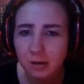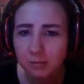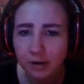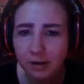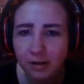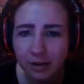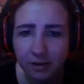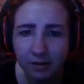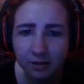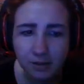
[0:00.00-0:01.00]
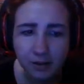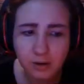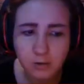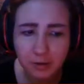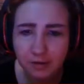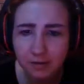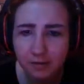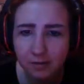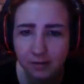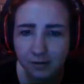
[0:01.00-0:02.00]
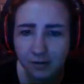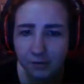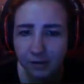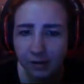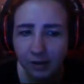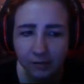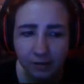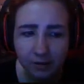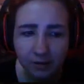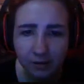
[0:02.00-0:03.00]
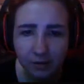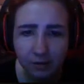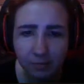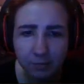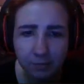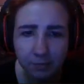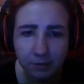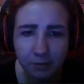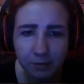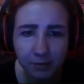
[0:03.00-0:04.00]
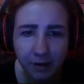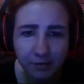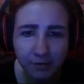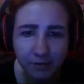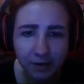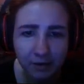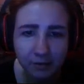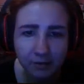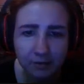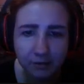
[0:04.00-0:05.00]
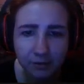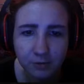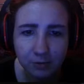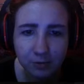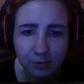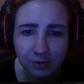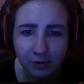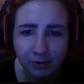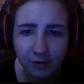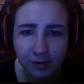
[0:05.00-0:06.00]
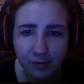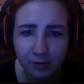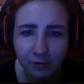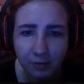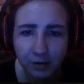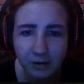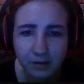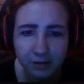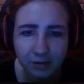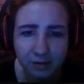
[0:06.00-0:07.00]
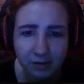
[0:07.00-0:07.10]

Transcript: But I like Obake's stuff. A lot of it you could pretty much pass for like original Doom 2 stuff. Like if you were paying attention.